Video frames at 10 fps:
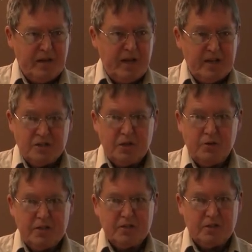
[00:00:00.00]
as though
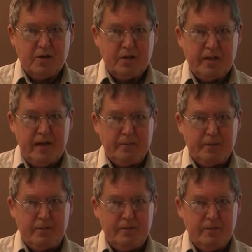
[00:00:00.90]
it has already
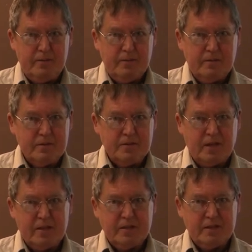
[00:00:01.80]
happened. There's
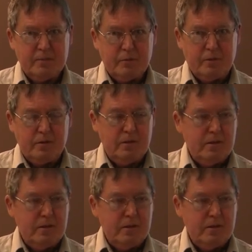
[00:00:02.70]
nothing simpler.